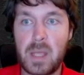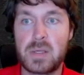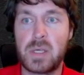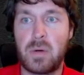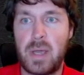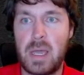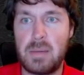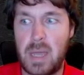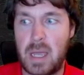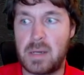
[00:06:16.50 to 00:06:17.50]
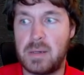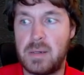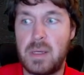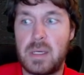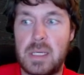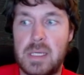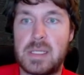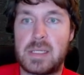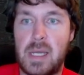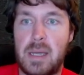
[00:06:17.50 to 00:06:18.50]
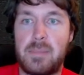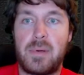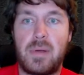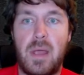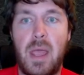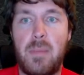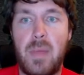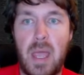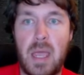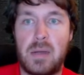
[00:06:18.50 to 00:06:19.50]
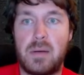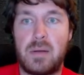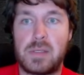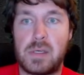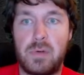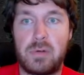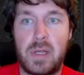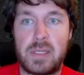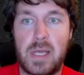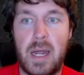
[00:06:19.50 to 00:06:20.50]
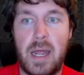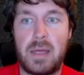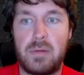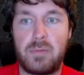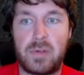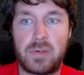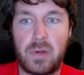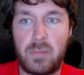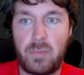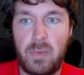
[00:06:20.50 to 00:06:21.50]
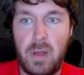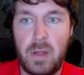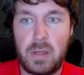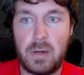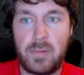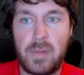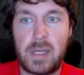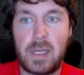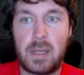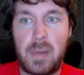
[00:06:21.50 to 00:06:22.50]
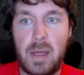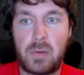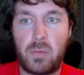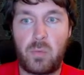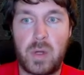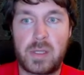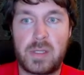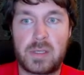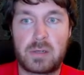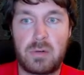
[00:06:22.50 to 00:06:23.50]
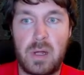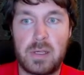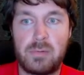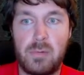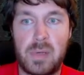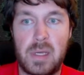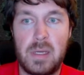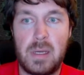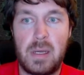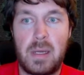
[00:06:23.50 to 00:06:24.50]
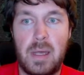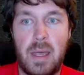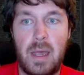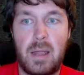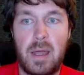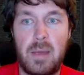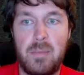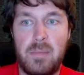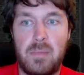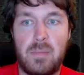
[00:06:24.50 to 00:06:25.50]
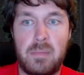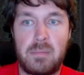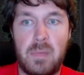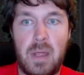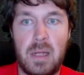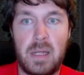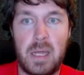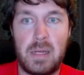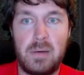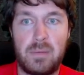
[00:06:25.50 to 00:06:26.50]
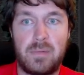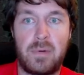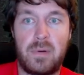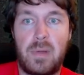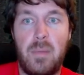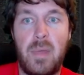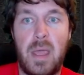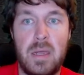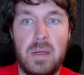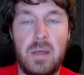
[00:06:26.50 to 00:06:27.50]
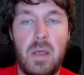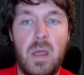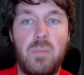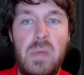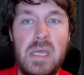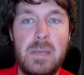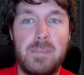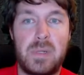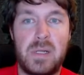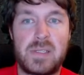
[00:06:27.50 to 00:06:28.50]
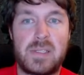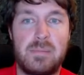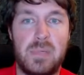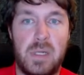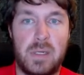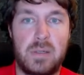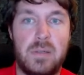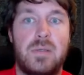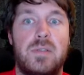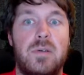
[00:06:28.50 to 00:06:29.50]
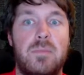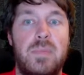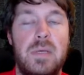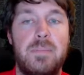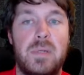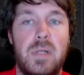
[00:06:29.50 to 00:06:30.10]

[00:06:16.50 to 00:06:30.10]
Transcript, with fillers: So, a man is type MN. So, we write that out. We start, thinking about what this cross will be. LM, LN for MN. B+ blood. So, B+